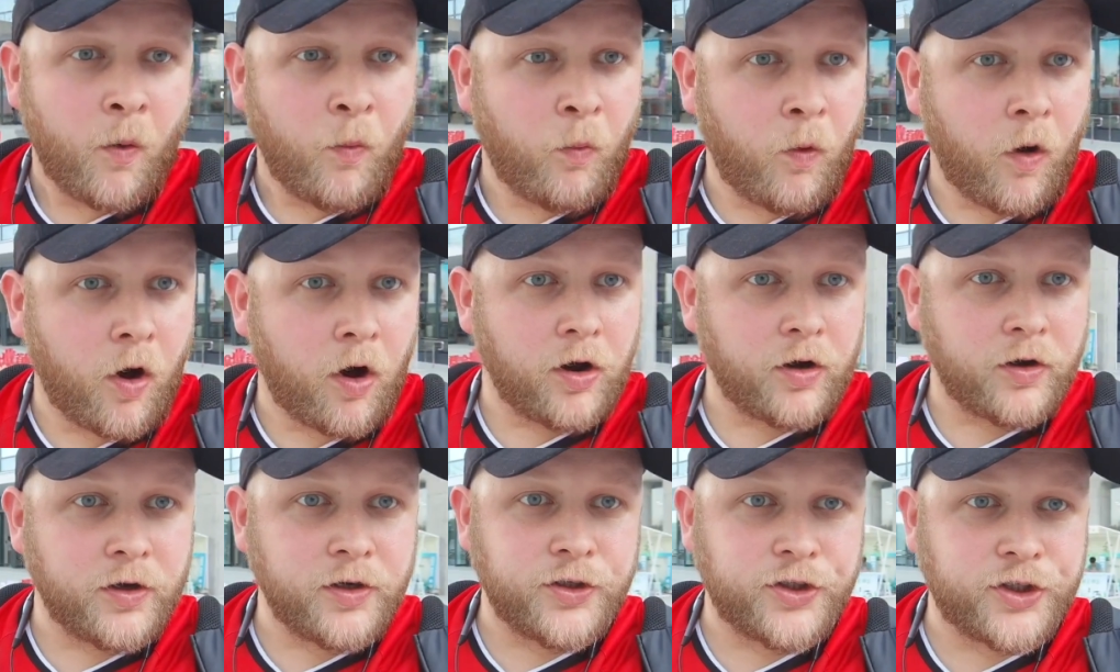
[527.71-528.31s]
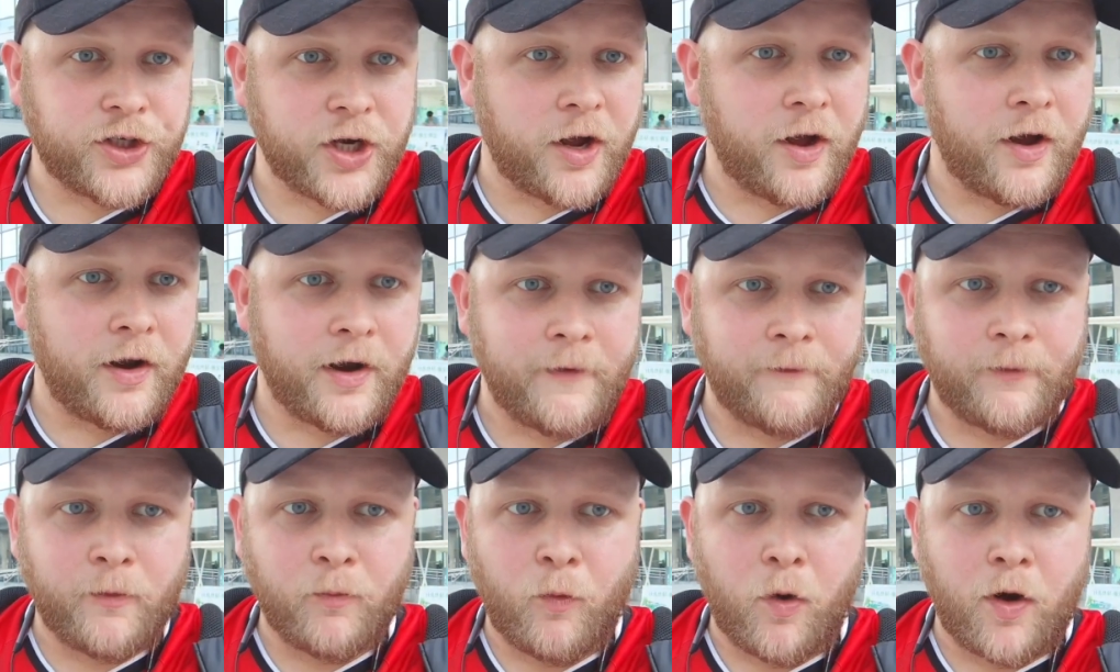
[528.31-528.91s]
One
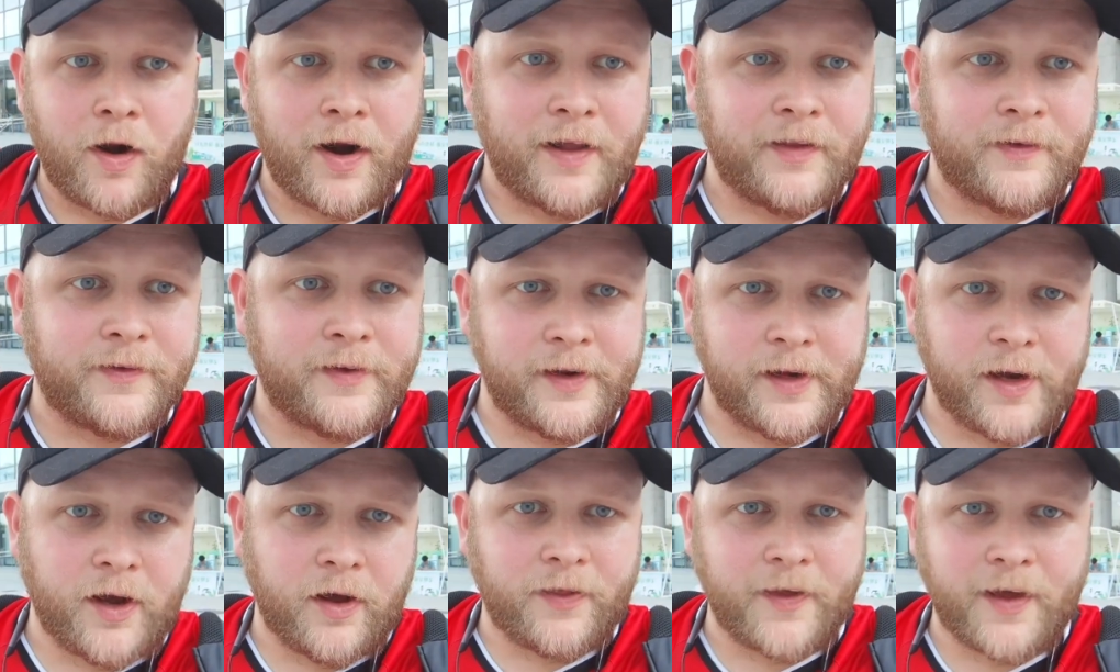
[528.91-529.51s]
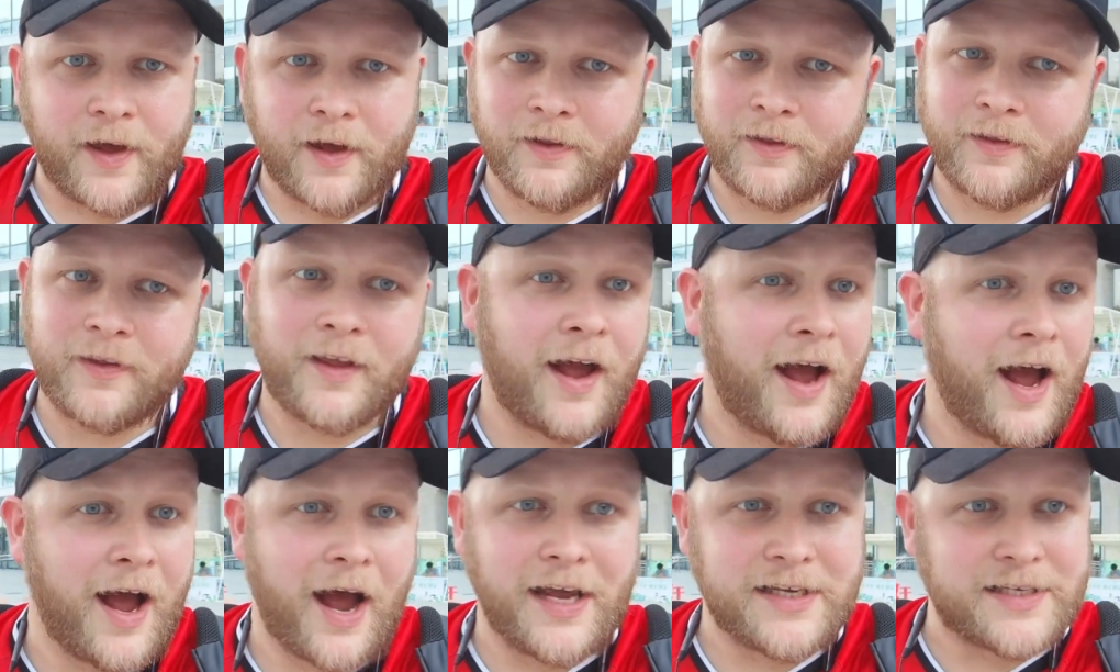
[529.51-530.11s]
journey from one end to the other,
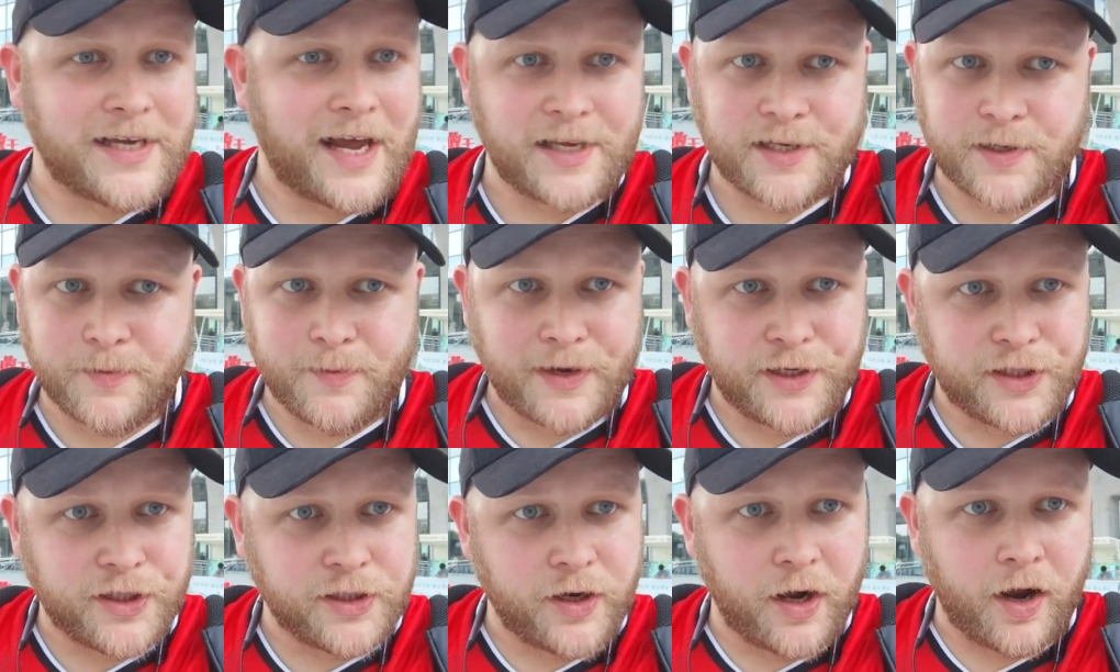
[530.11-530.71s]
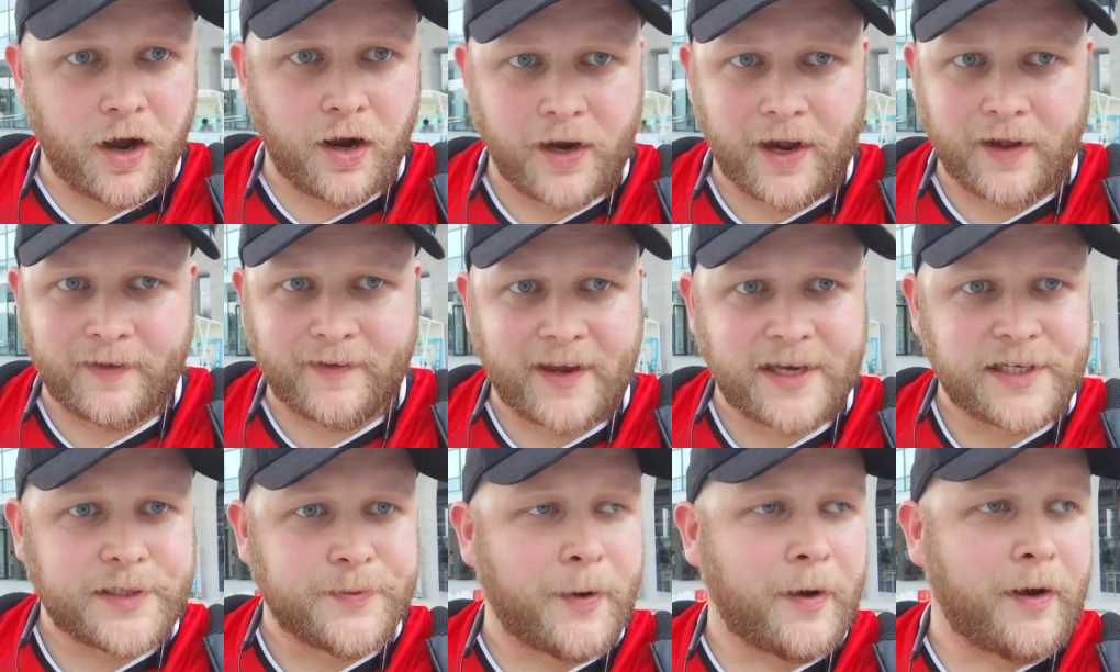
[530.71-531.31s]
as I mentioned earlier,
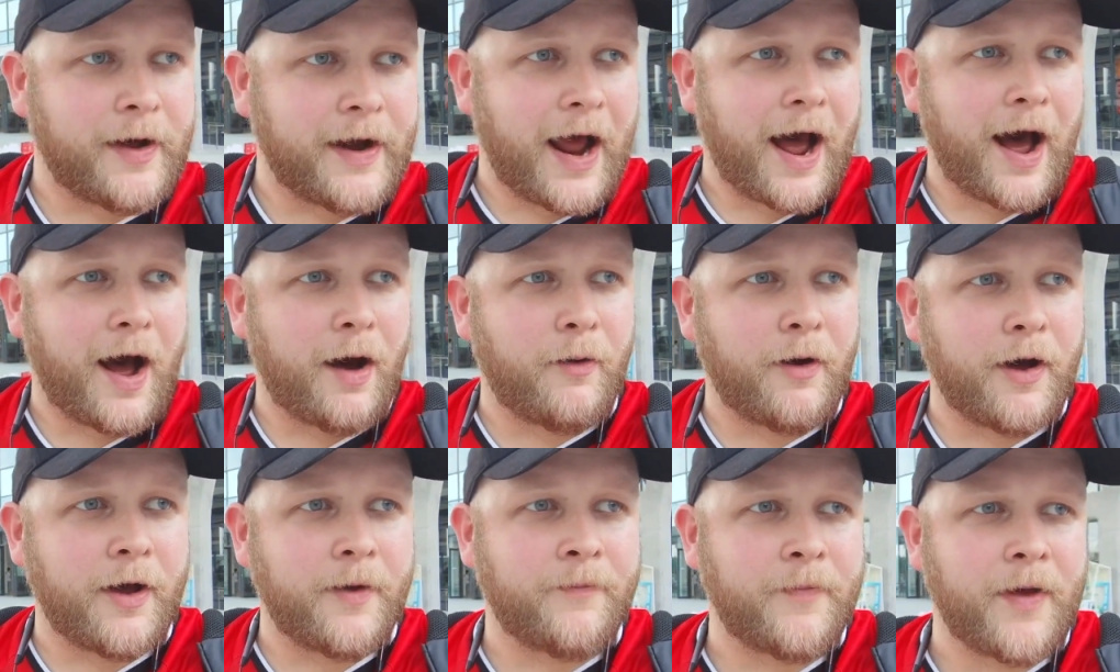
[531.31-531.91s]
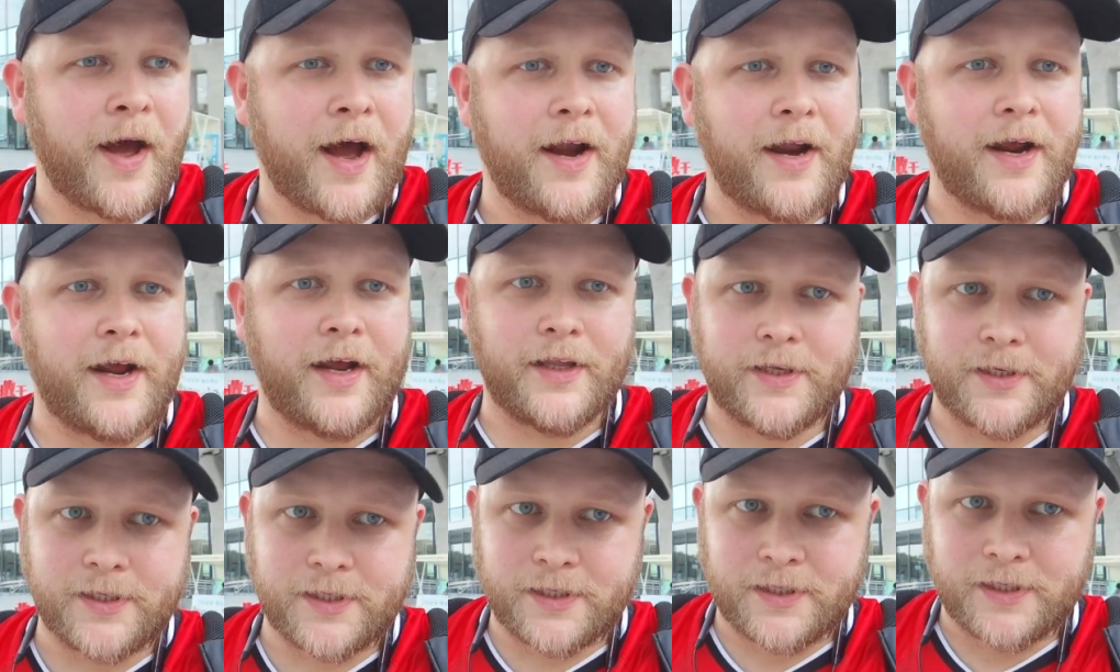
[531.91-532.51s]
takes about an hour, and
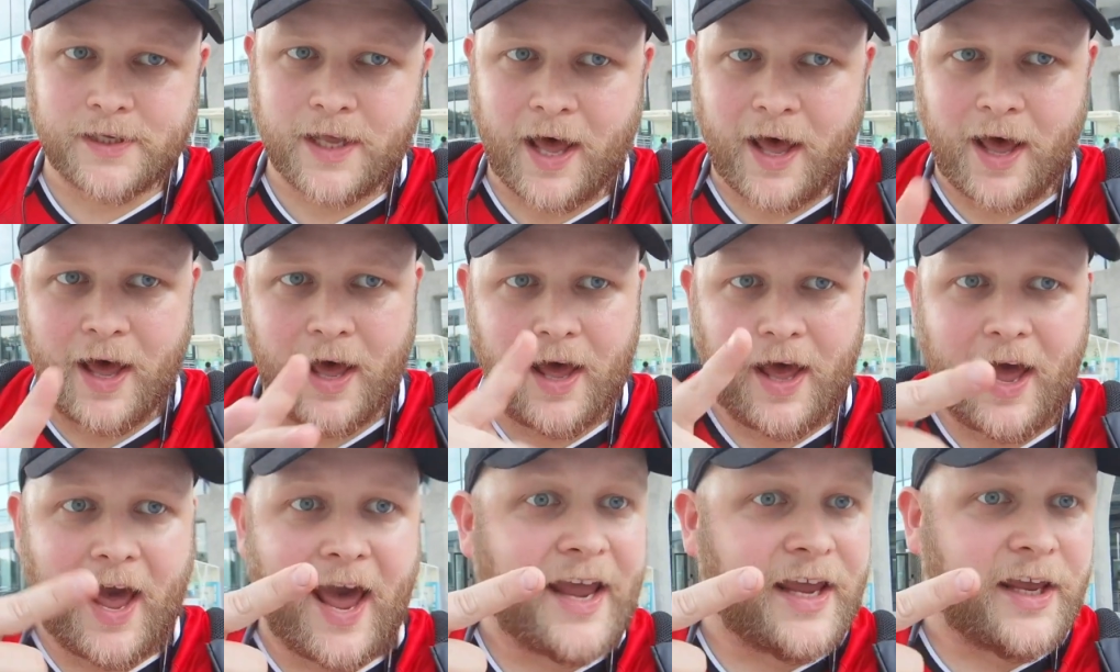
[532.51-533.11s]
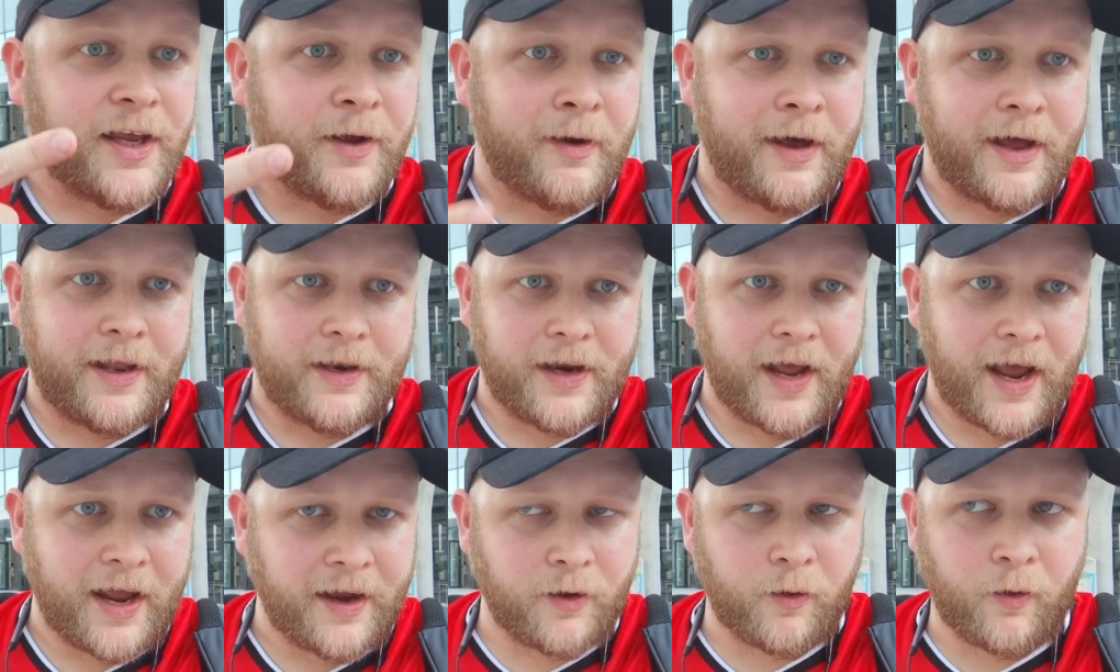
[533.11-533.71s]
it's 8
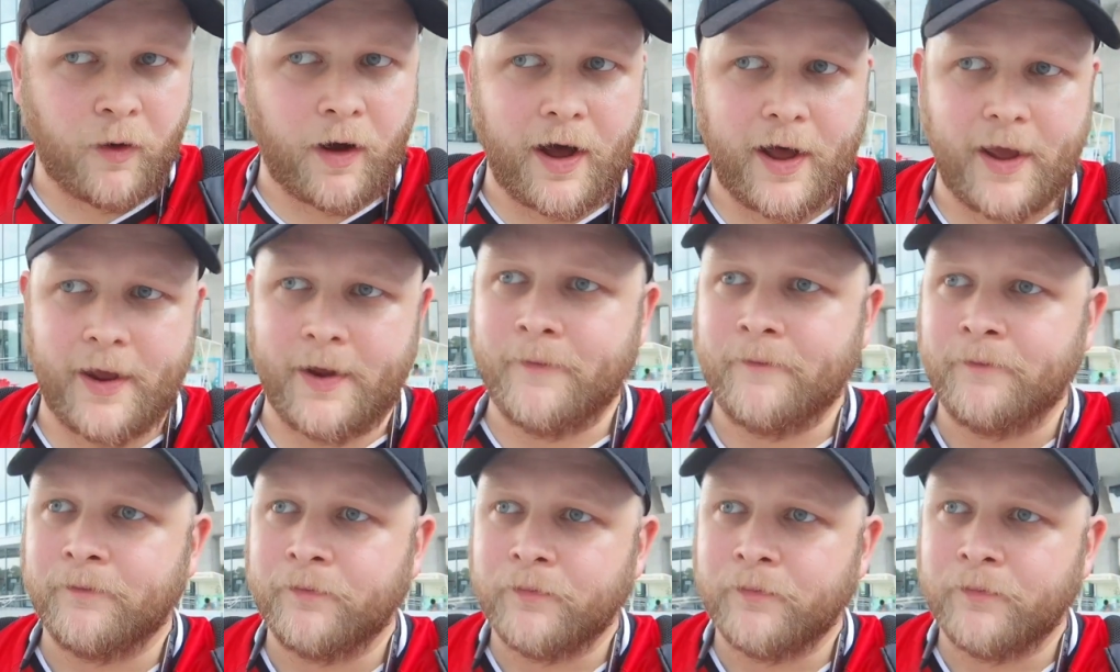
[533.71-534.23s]
yuan, 8 kuai,